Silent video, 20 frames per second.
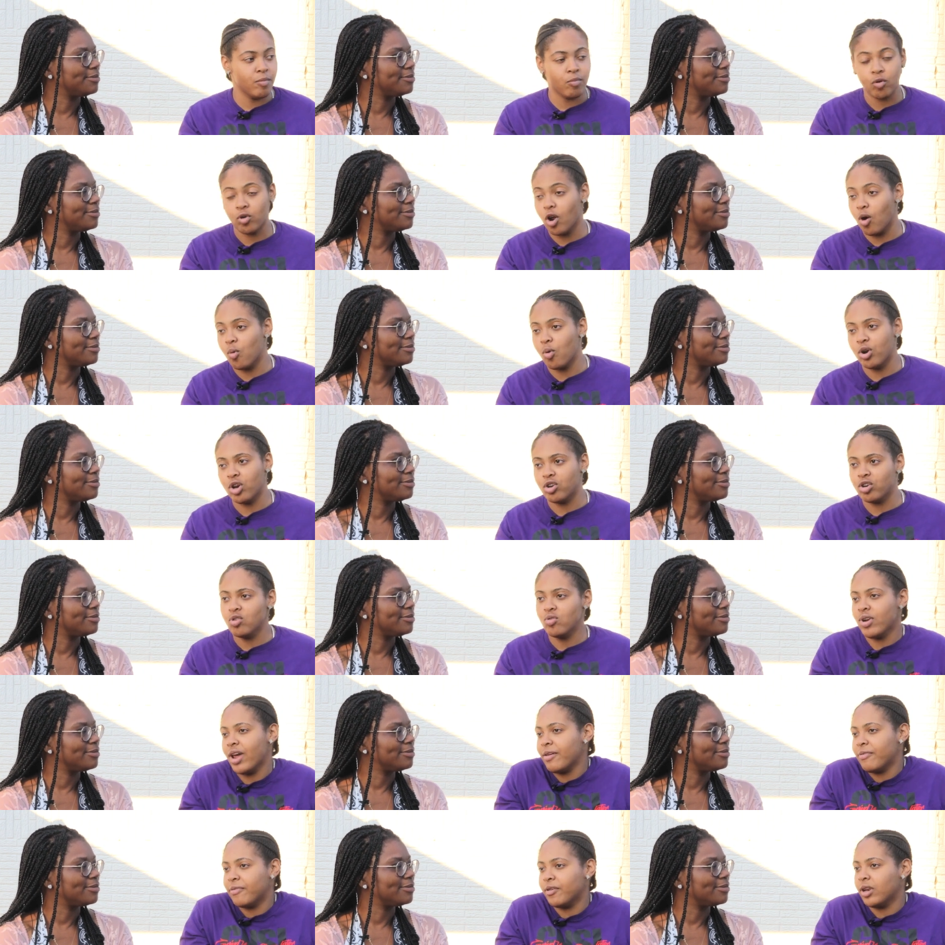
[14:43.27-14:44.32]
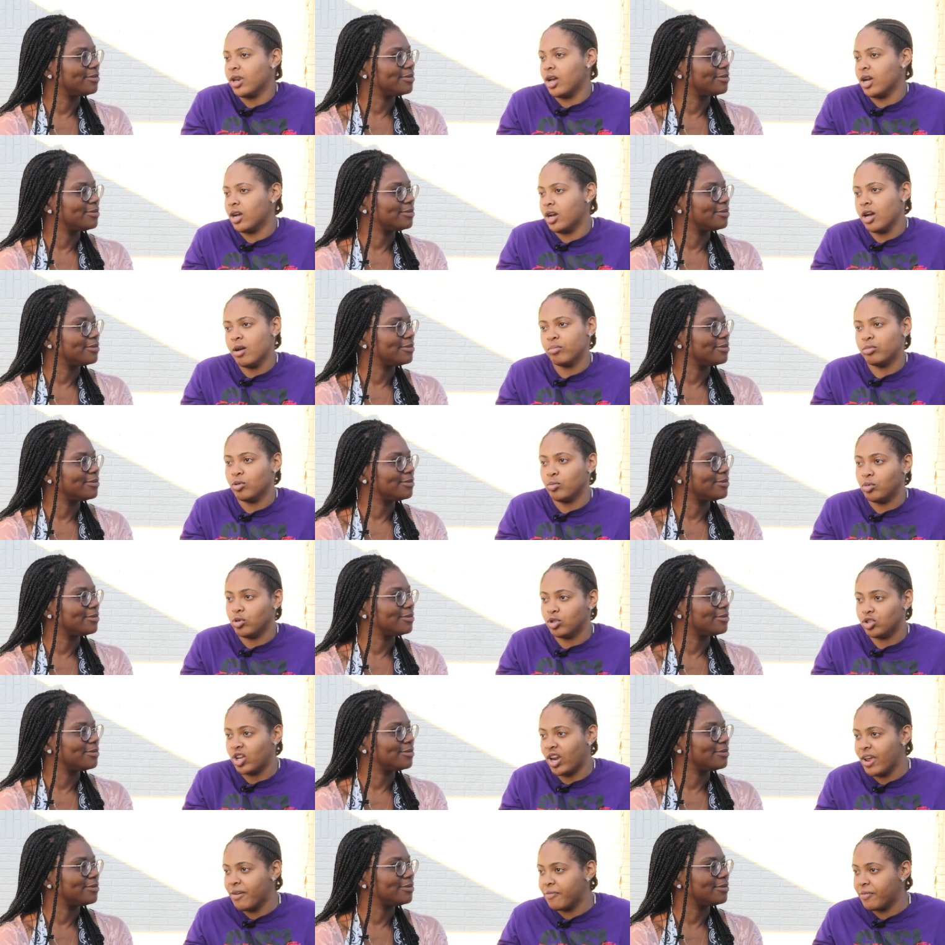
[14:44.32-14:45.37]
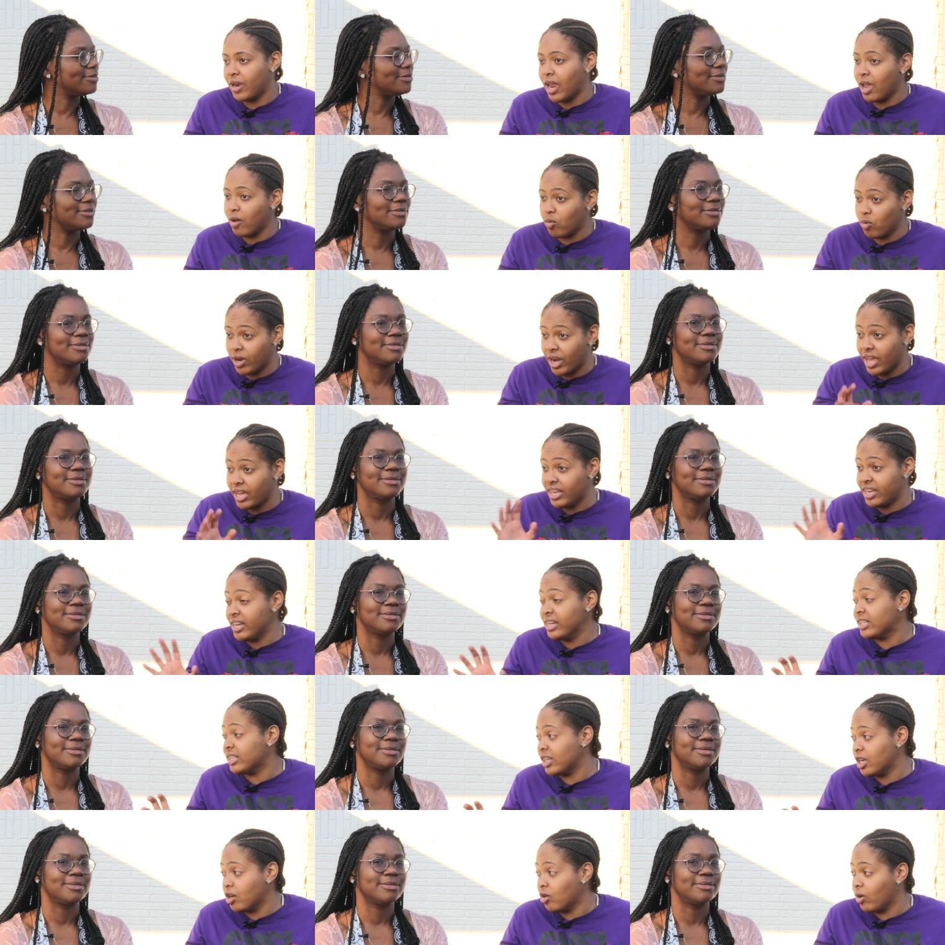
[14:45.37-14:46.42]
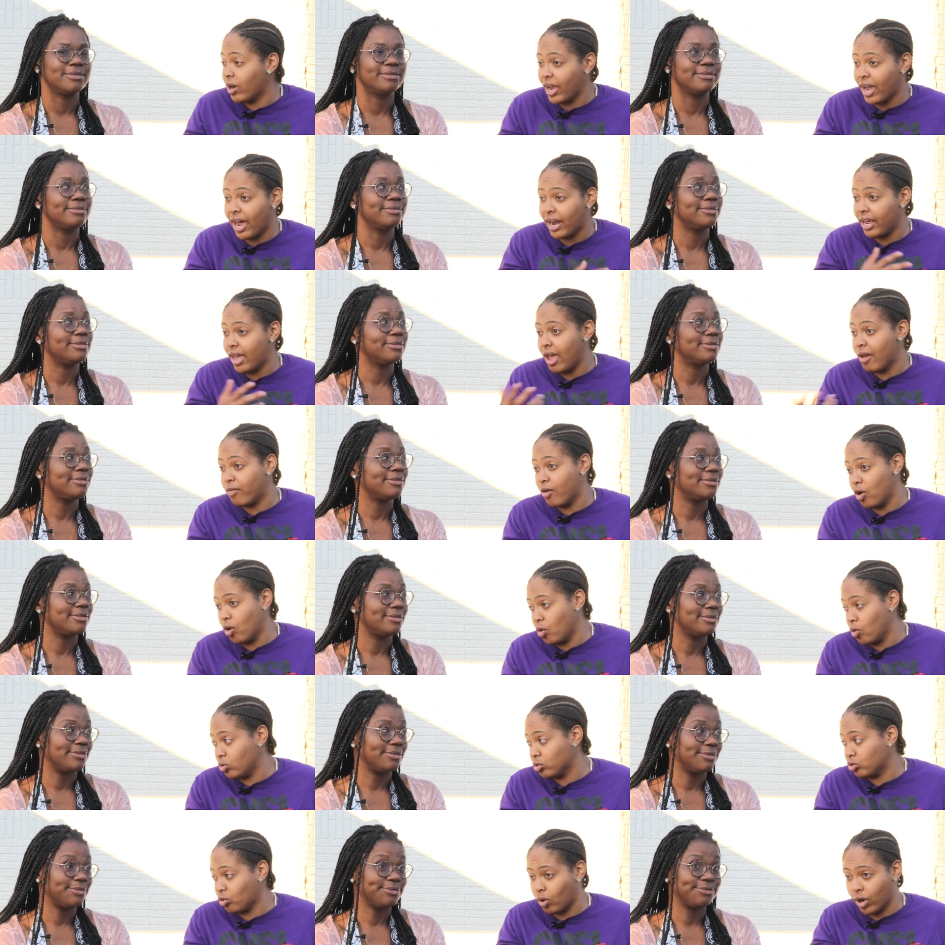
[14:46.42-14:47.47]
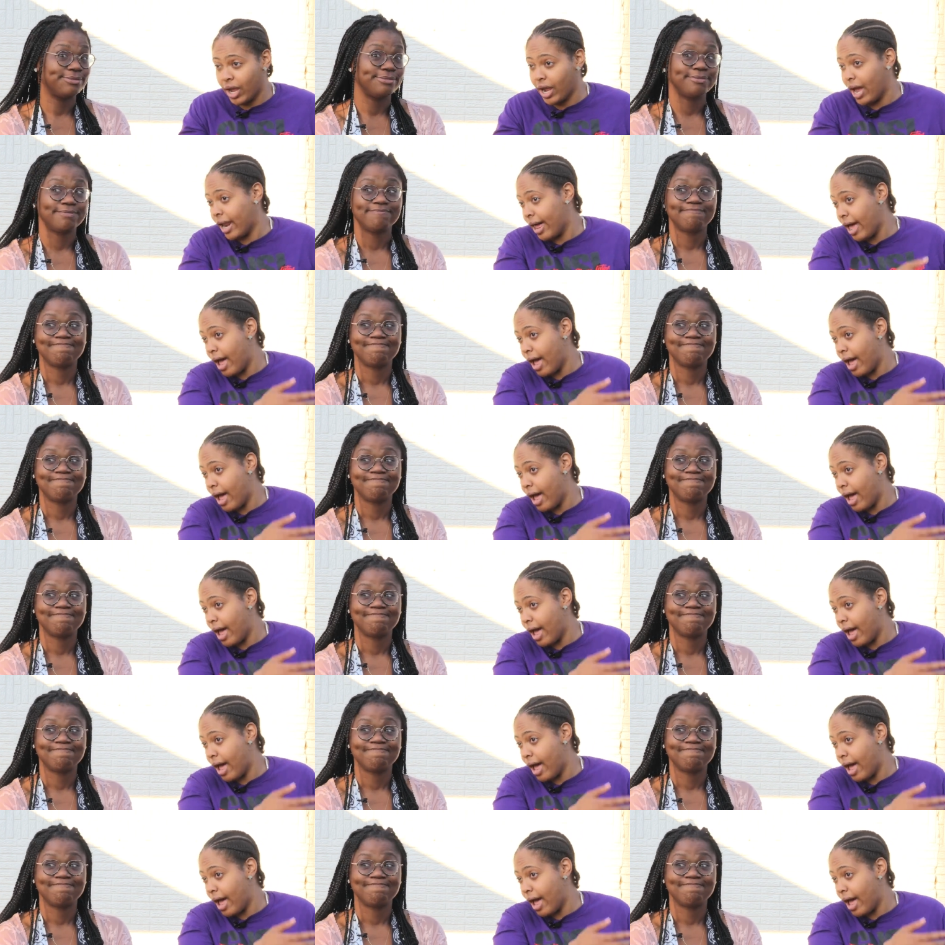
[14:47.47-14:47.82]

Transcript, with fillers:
Speaker 1: people don't want to do, they feel uncomfortable. So they feel like when they get single, they got to have holes, or they got